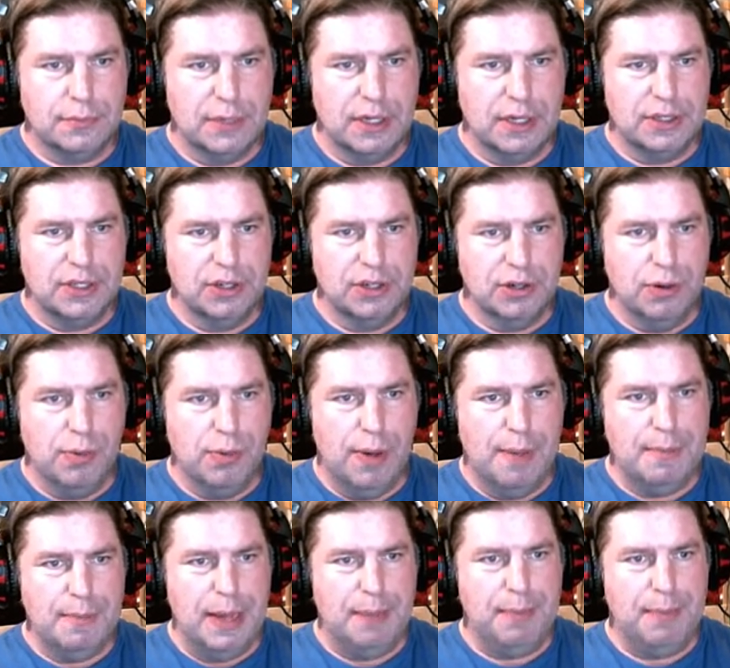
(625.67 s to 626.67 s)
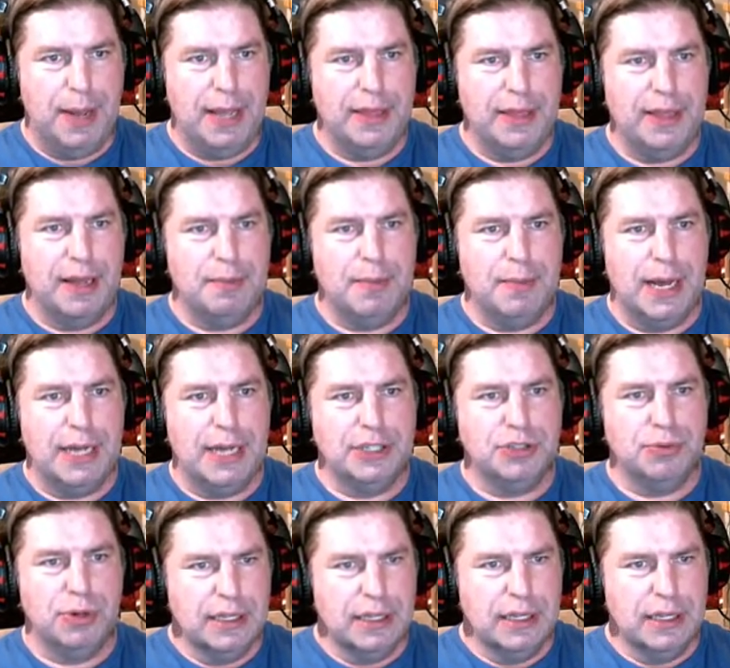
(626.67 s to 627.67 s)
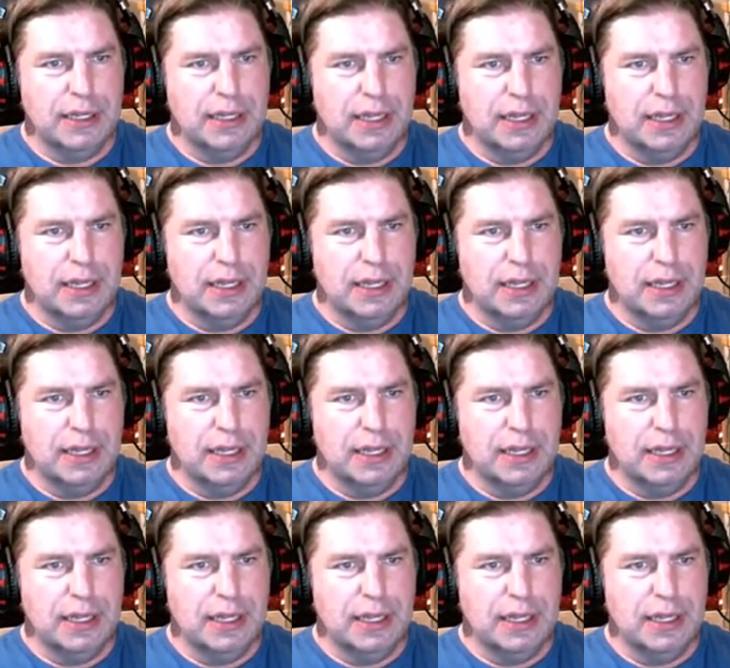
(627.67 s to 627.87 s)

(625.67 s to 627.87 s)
serial wombat python module,